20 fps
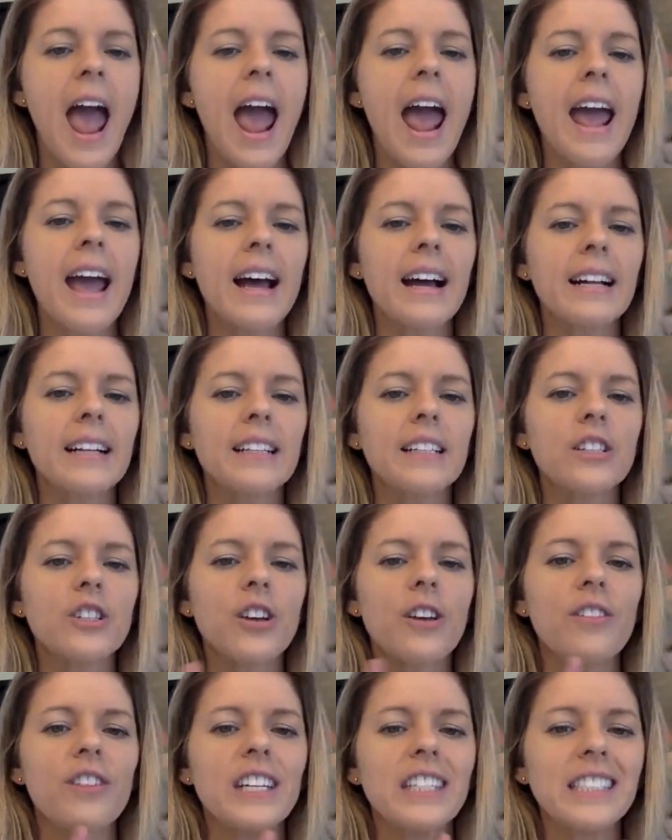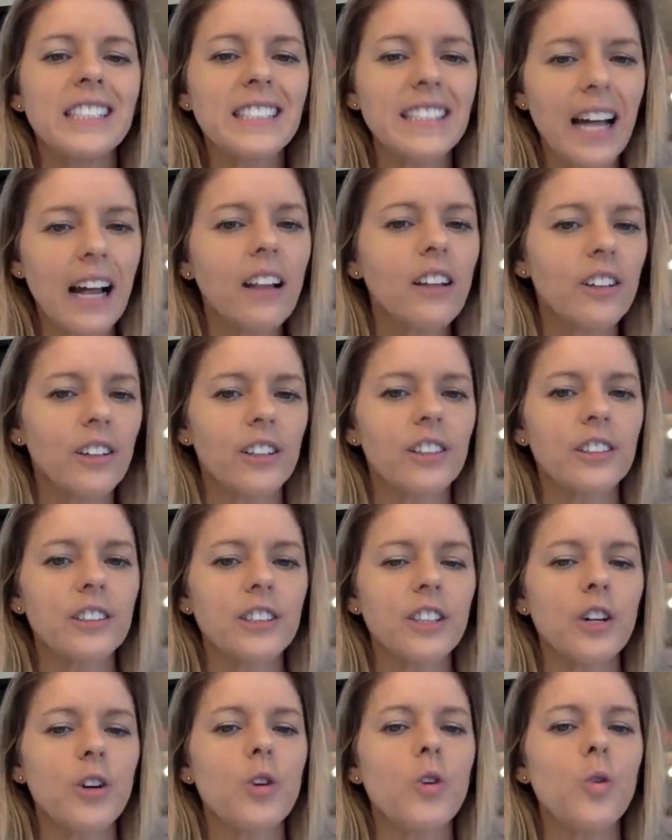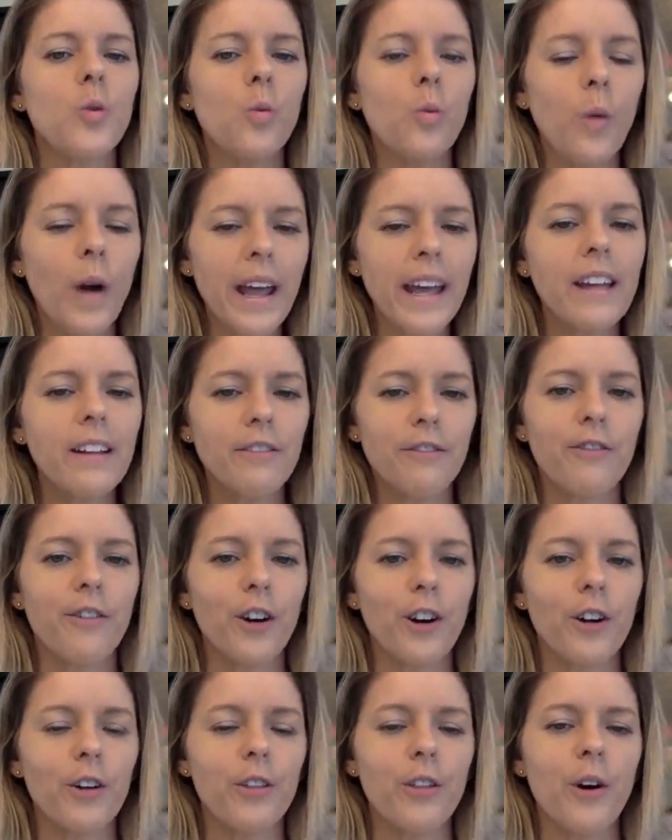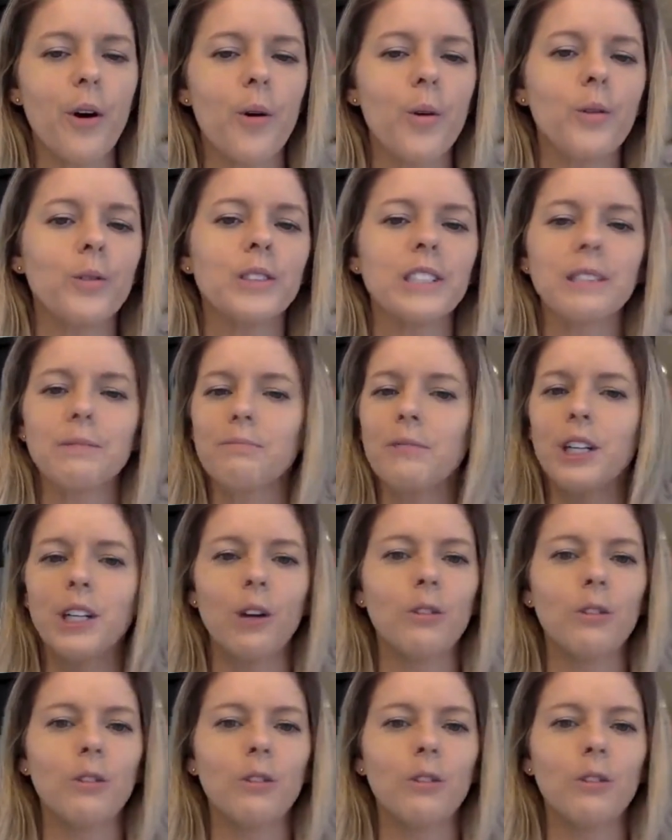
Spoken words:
And the sellers who wait for those,